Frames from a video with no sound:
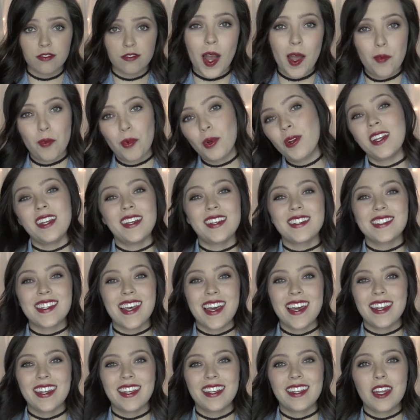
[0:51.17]
I'm pretty
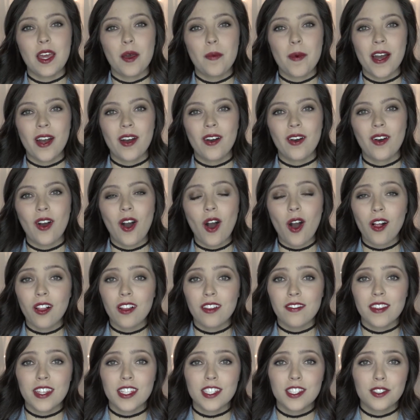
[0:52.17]
excited about all
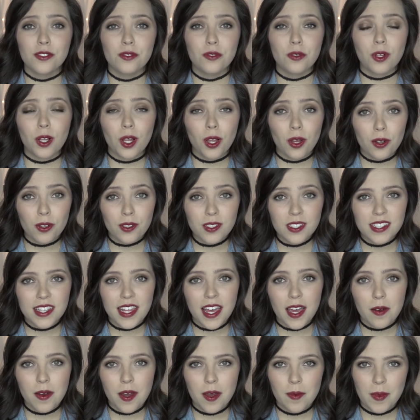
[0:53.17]
of this new clothes
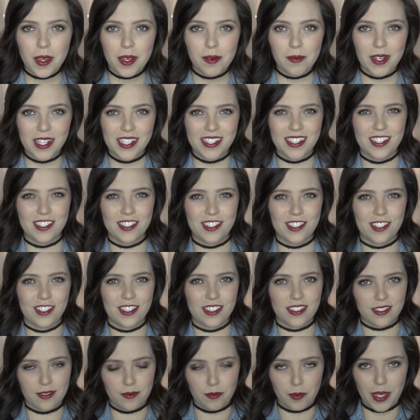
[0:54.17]
that I made my sisters